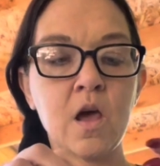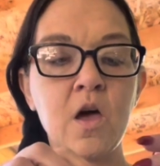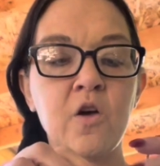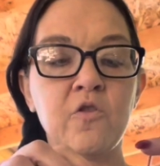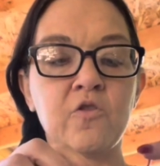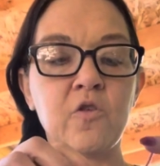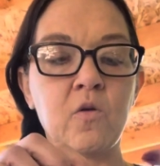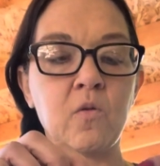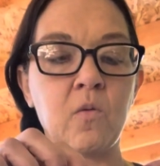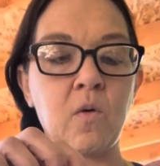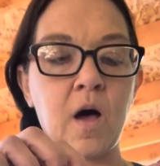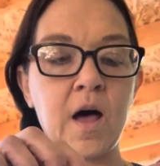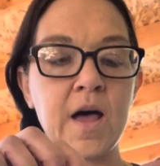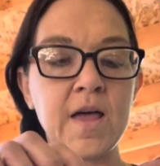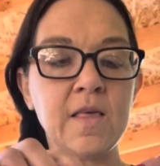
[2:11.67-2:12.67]
So
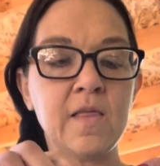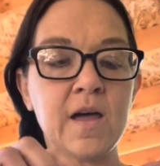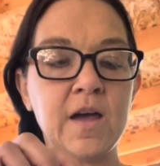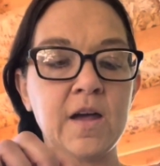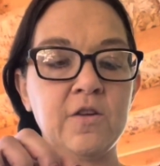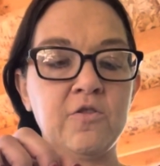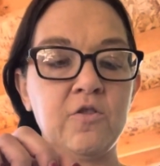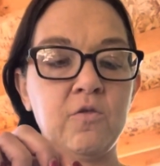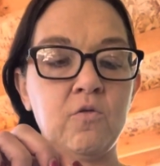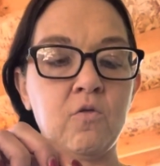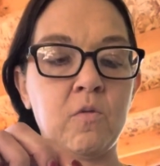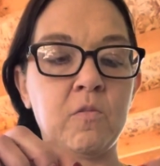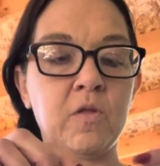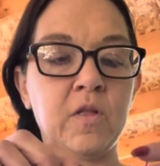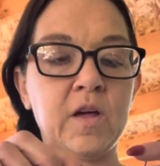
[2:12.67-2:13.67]
I like to
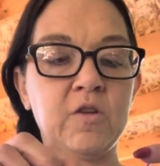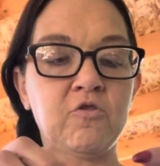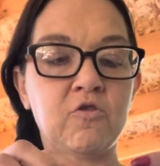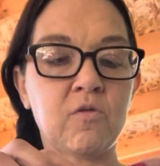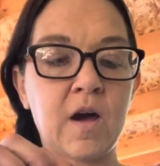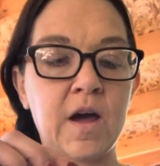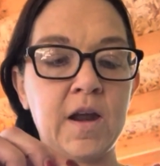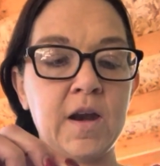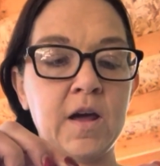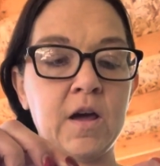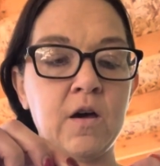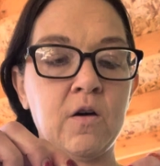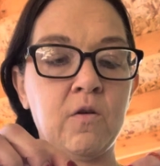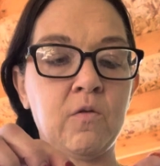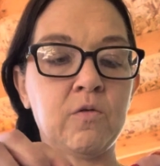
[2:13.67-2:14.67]
normally try to
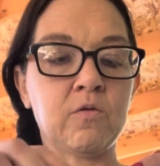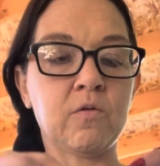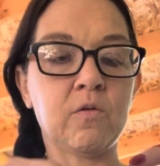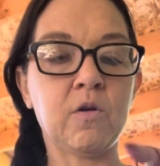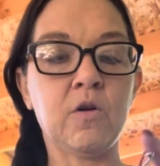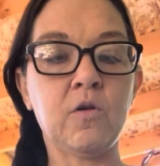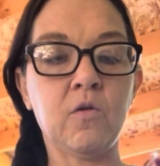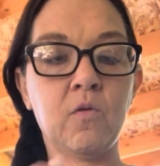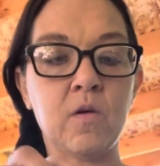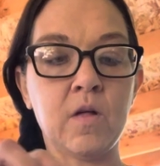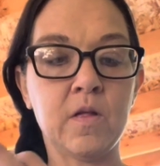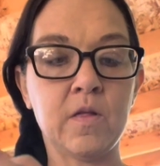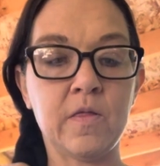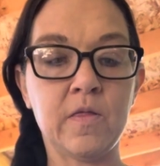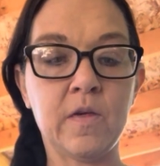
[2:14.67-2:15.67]
go through
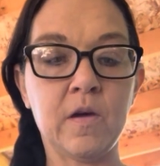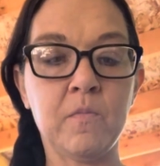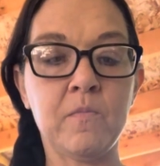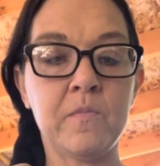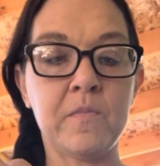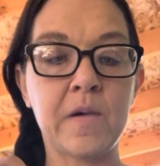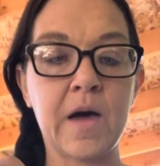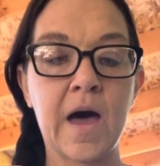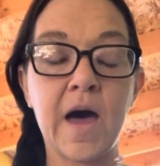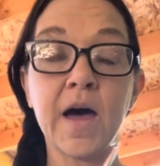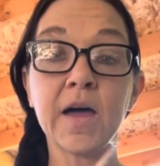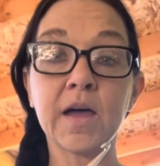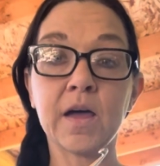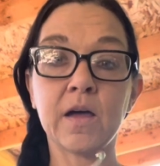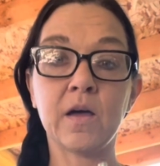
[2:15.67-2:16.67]
the
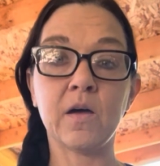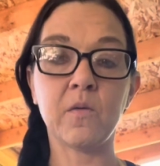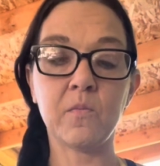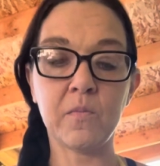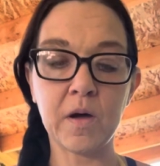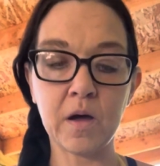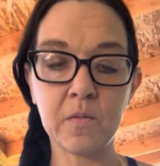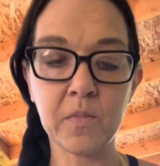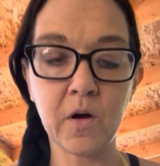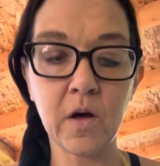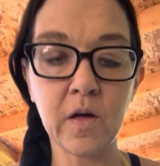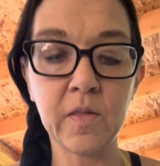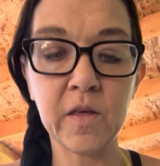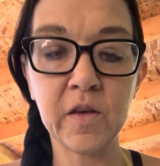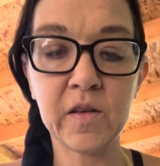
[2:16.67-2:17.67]
back bump
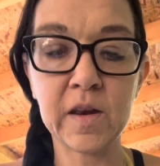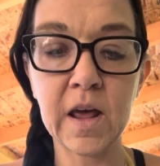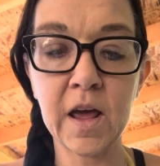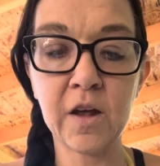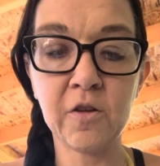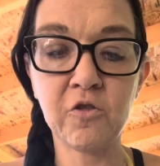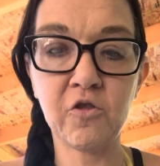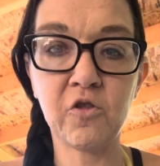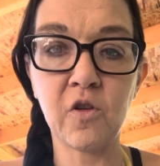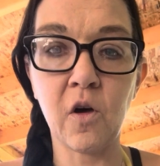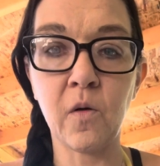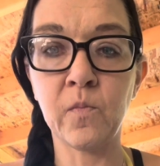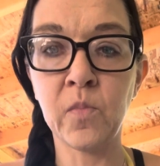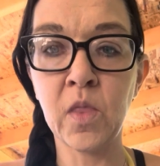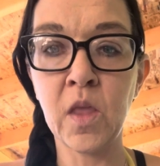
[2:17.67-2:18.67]
on the stitch.
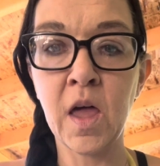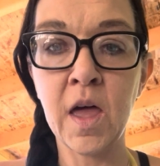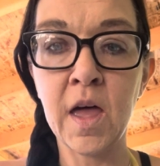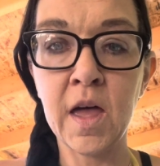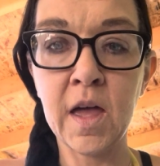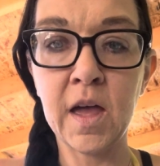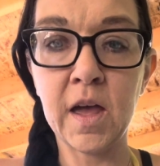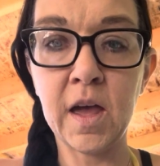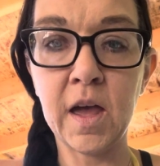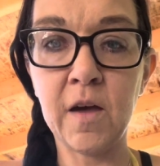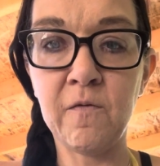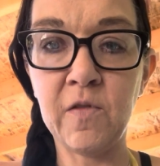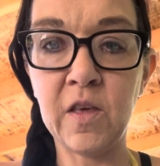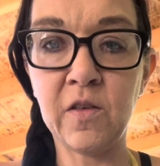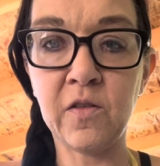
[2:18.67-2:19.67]
So
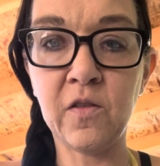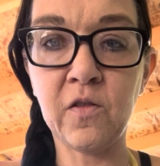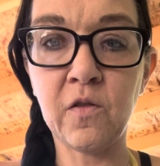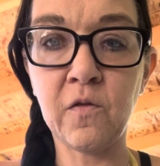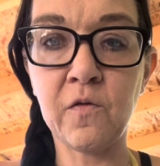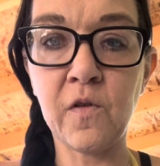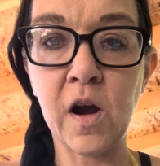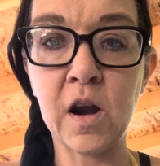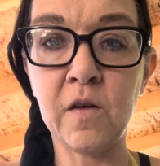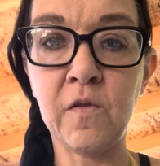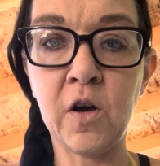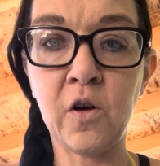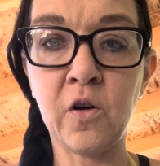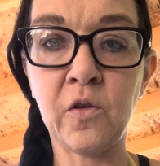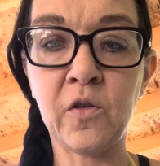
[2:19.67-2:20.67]
if this is the front of
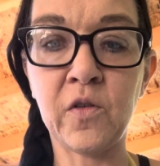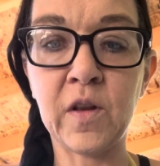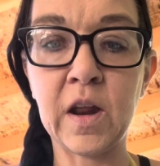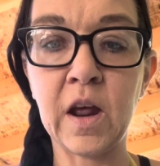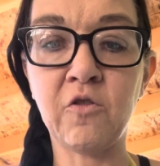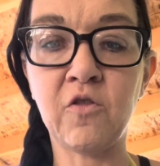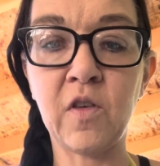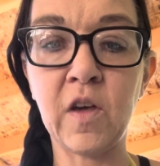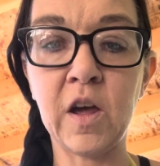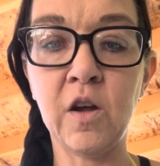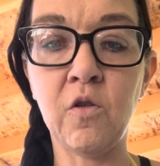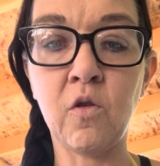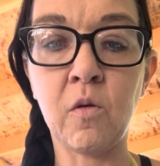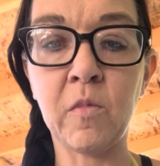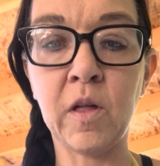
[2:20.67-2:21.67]
your stitch that you
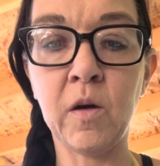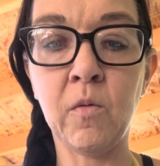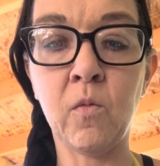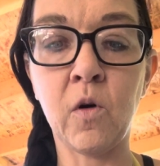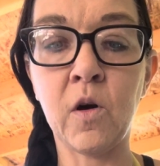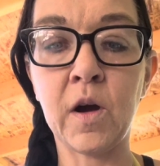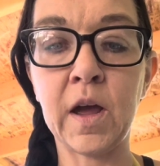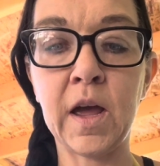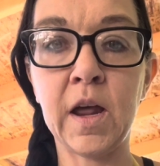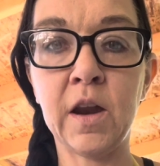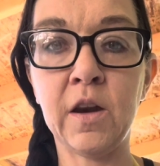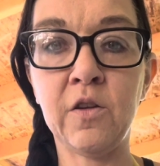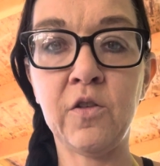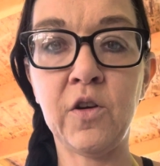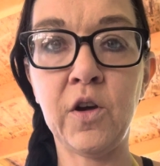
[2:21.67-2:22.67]
normally work
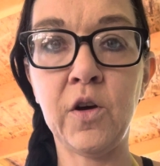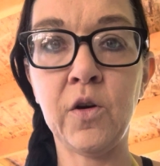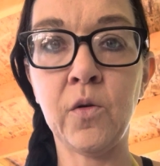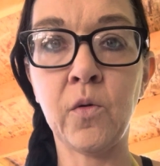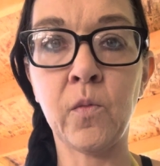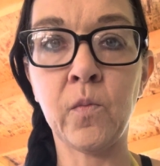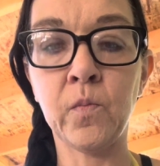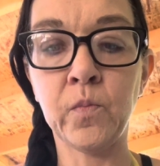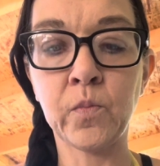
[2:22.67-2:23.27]
into